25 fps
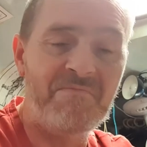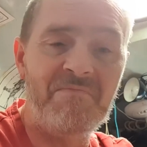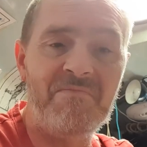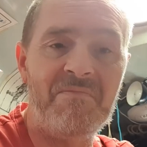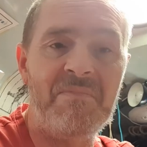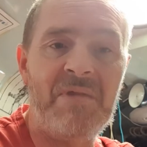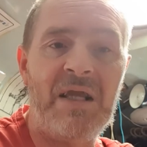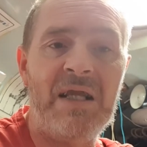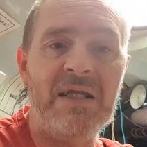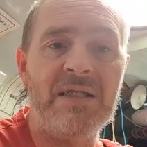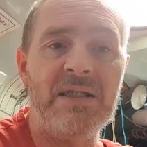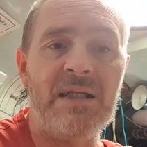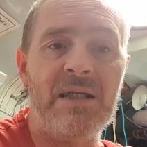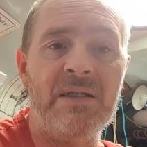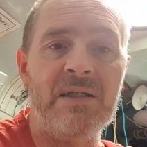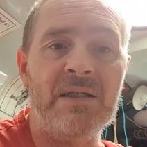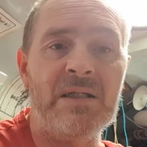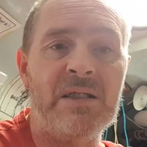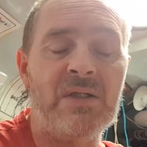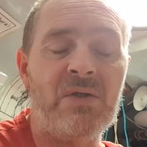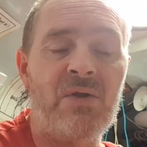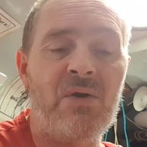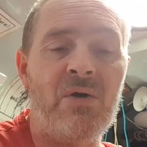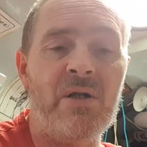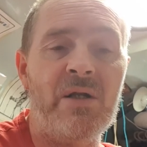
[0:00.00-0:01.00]
That's
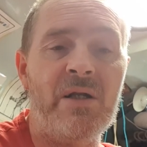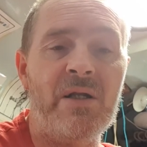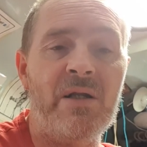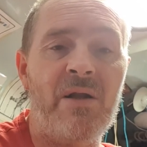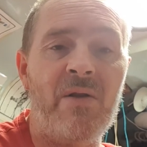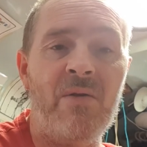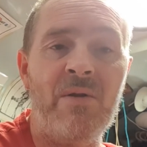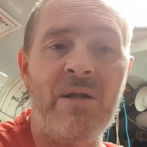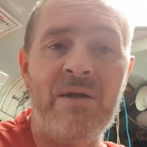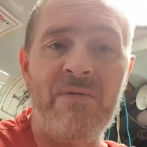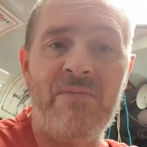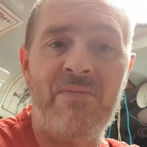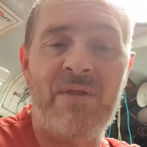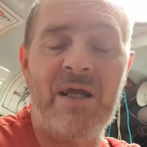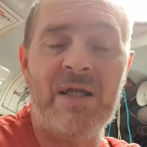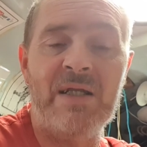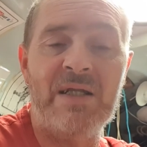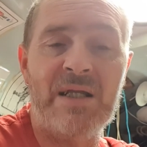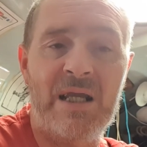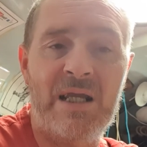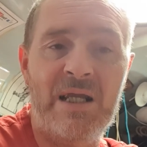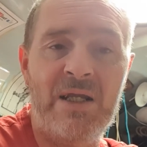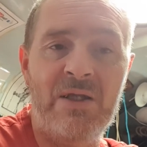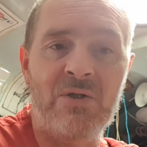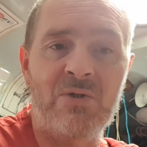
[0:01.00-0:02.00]
undecided. I'll leave that
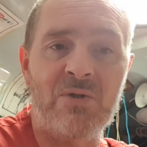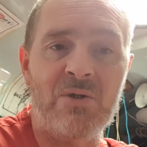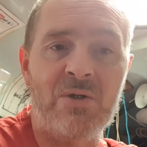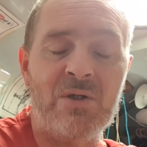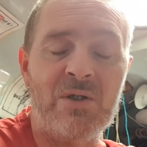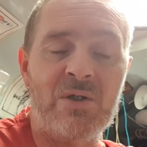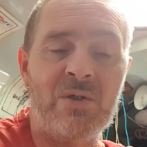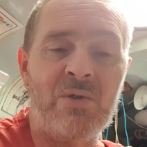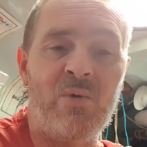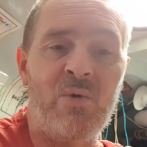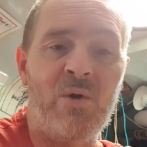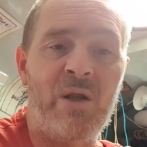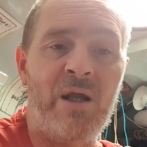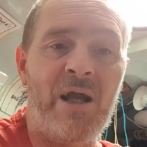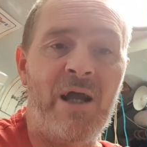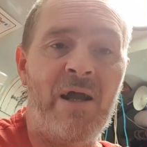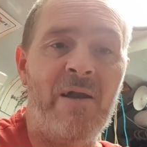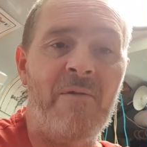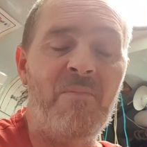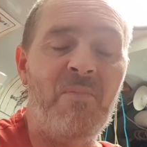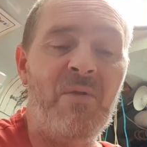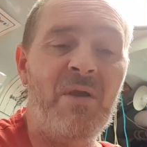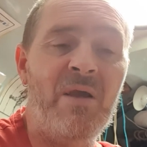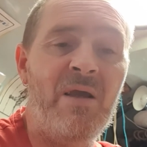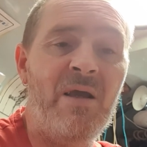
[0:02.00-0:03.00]
to Andrew to sort out.
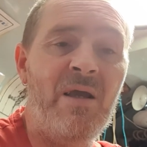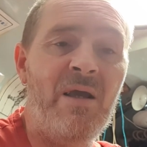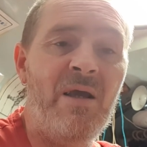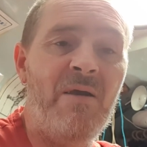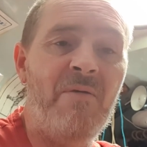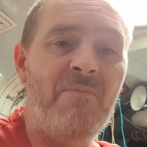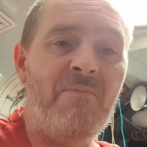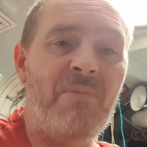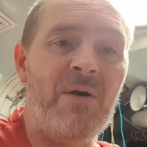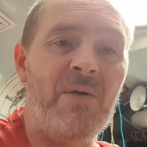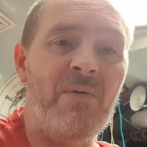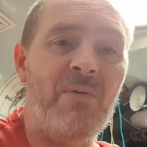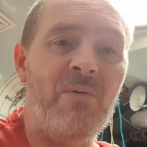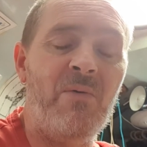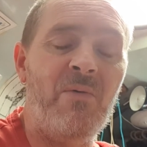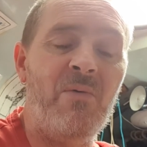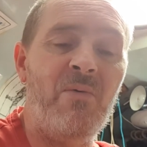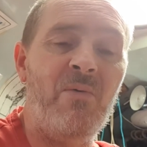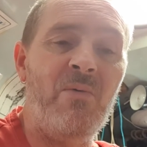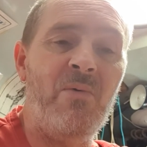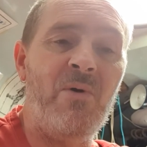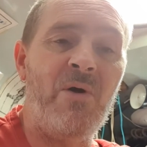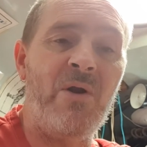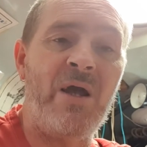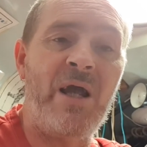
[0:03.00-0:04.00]
But
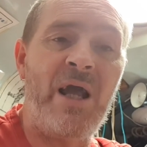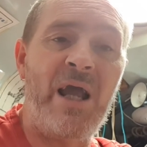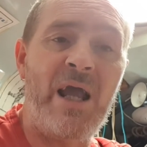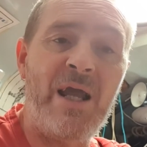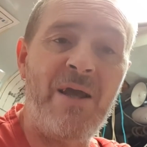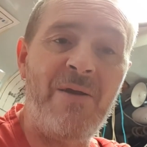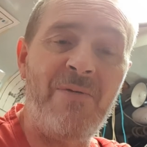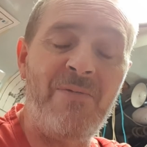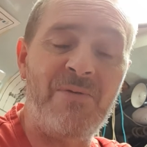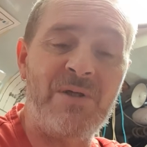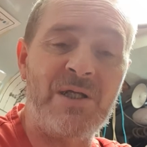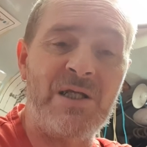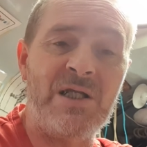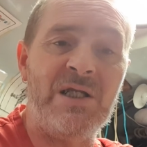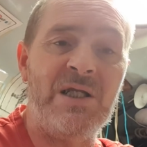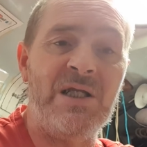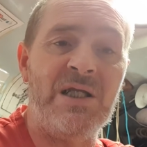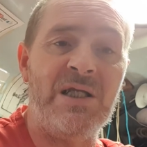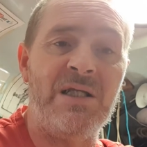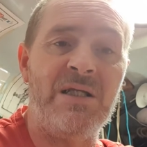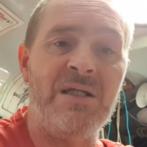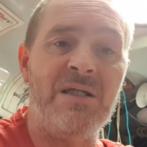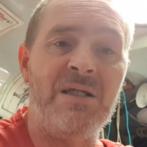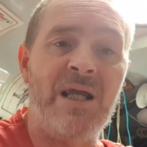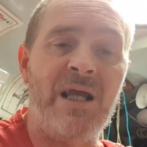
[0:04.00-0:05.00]
what I have
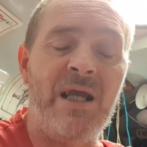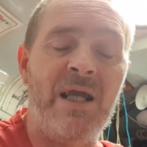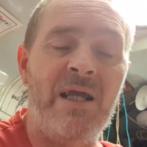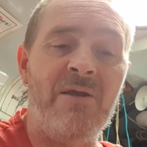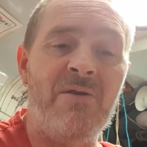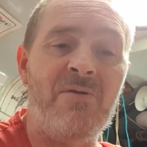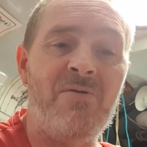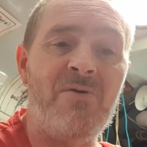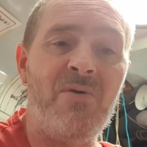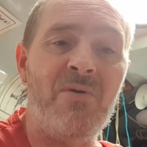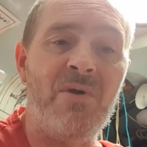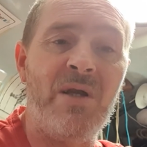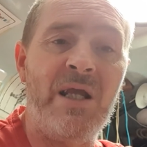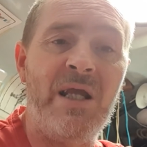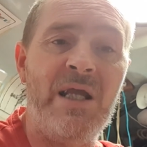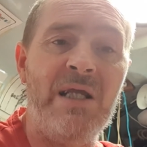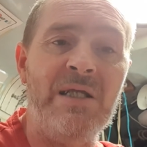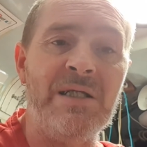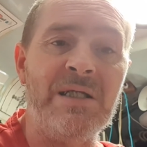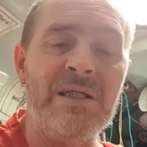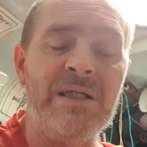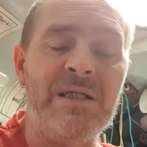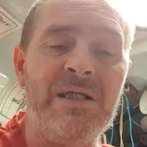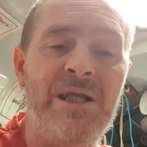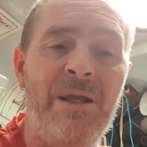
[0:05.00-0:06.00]
suggested to Andrew, and he's
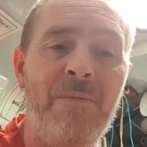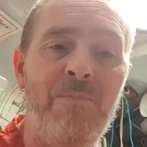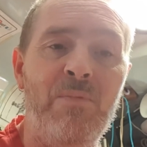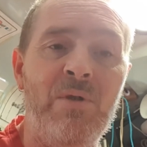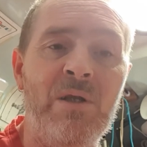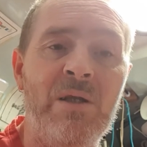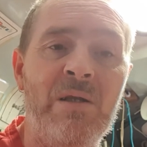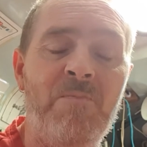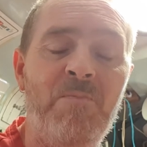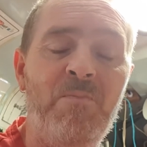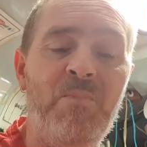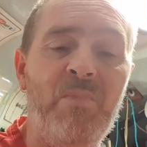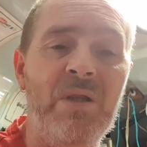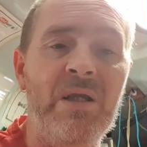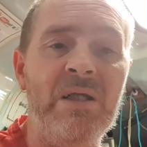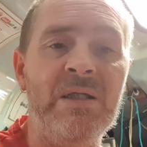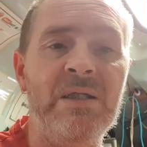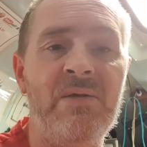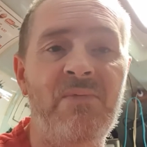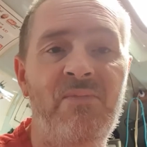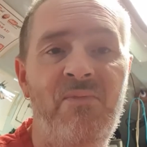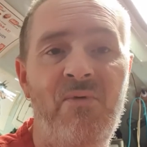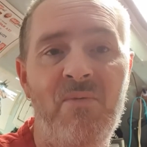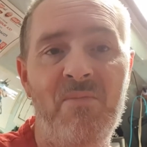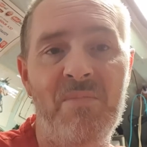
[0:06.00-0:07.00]
accepted,
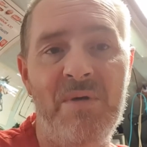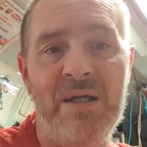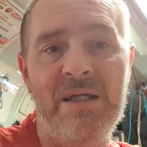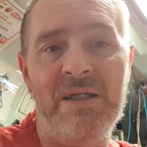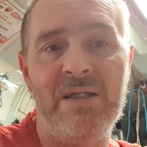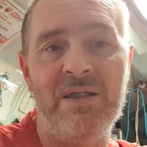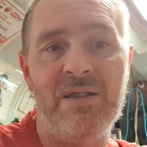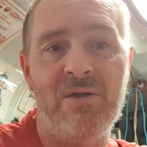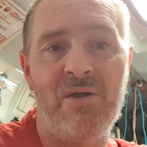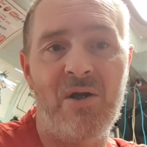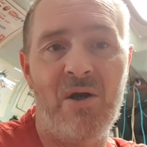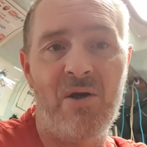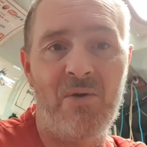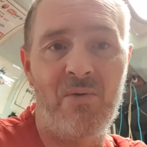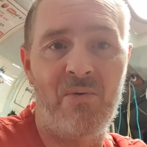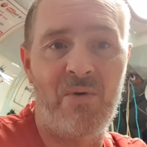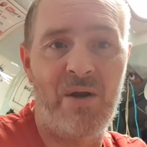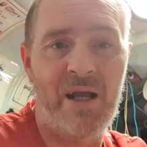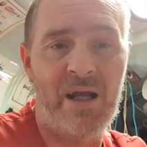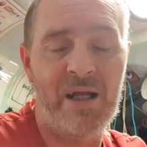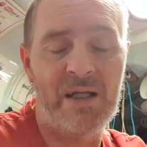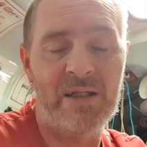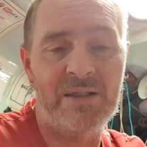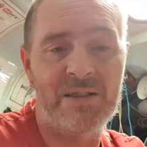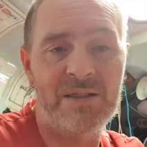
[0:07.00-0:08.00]
is for me to go
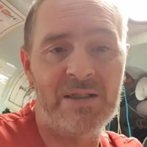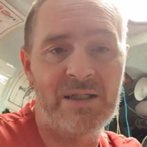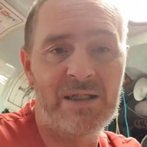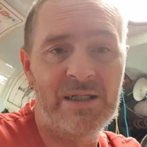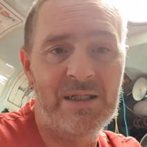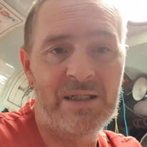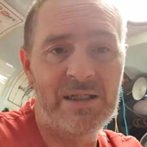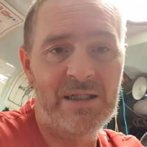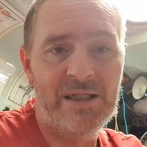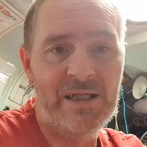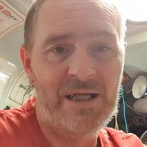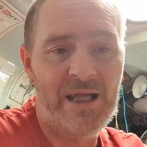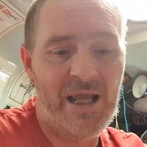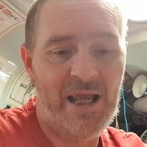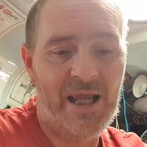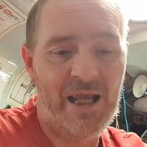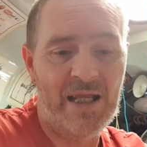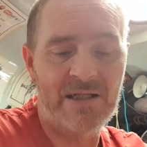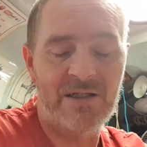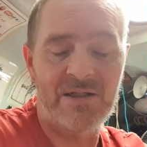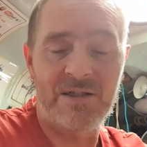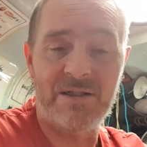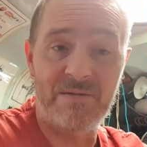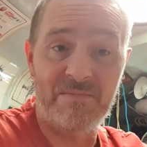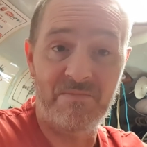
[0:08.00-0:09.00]
around
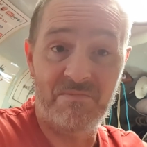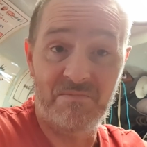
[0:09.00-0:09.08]
and